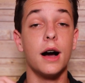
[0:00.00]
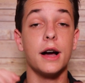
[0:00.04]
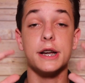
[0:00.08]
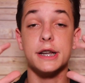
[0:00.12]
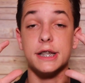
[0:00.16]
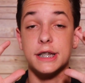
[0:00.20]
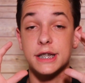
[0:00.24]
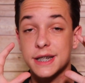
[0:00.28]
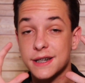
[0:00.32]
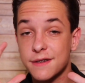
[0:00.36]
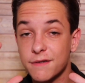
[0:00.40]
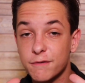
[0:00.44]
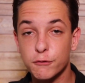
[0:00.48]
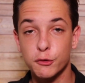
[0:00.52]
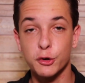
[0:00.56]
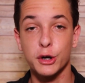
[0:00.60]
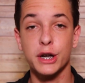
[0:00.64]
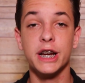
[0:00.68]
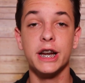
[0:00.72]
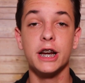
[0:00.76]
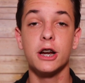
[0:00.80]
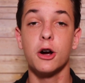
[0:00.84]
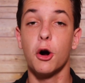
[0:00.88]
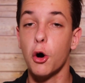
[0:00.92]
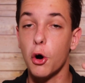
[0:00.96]
It's
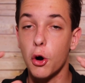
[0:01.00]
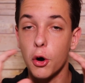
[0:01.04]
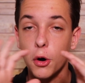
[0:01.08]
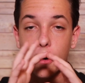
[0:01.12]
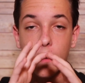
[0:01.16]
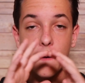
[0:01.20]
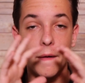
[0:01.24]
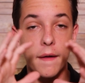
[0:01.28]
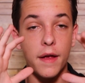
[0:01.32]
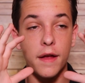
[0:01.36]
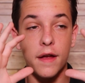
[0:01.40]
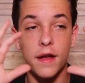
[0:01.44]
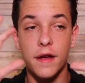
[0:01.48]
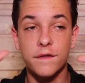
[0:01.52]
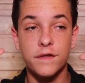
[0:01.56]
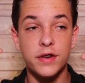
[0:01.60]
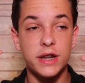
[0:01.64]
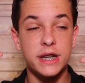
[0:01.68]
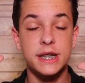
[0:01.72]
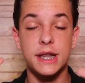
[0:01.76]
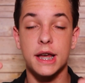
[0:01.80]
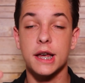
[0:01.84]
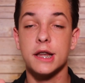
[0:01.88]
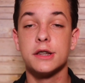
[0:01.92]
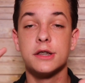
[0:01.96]
free. If
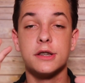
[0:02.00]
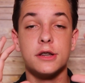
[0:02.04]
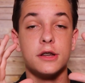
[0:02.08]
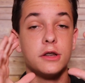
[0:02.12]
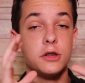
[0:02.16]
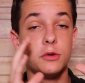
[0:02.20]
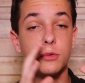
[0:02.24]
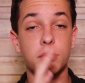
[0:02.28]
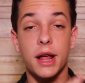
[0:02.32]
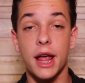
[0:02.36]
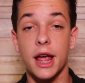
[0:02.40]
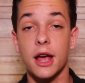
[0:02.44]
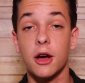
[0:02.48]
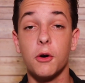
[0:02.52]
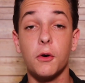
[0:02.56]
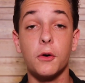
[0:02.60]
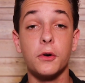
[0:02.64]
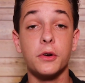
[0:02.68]
it says you can't,